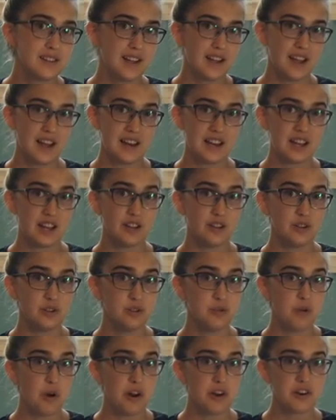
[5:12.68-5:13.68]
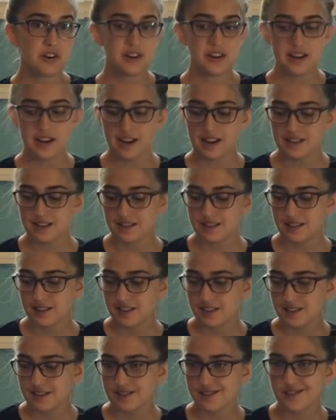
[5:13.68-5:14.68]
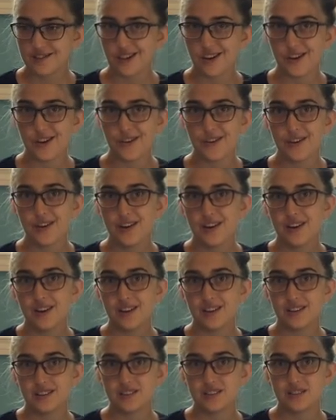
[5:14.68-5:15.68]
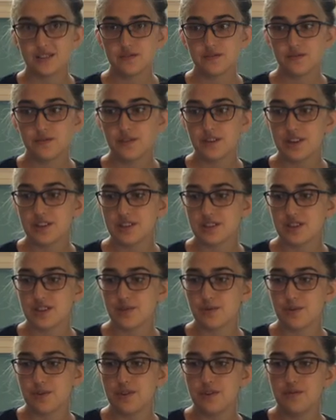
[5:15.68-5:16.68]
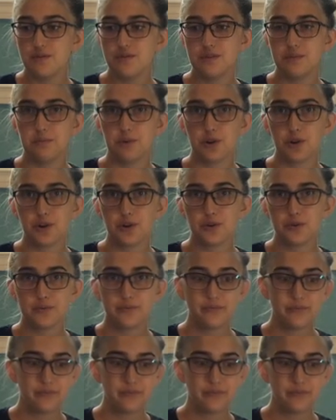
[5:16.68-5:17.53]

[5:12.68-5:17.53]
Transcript: kind of glue on your hands. So I'll finish this with you tomorrow.